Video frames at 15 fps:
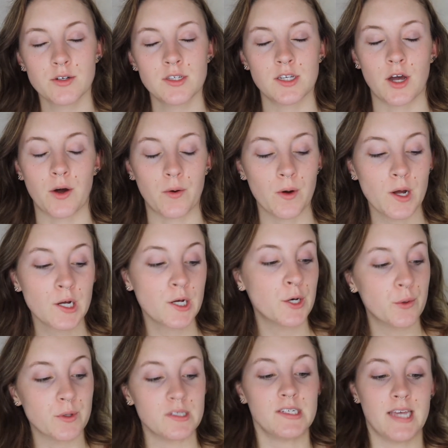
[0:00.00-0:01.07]
so
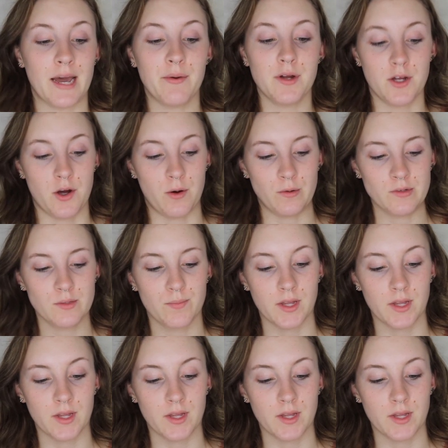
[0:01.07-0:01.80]
we'll see how it goes.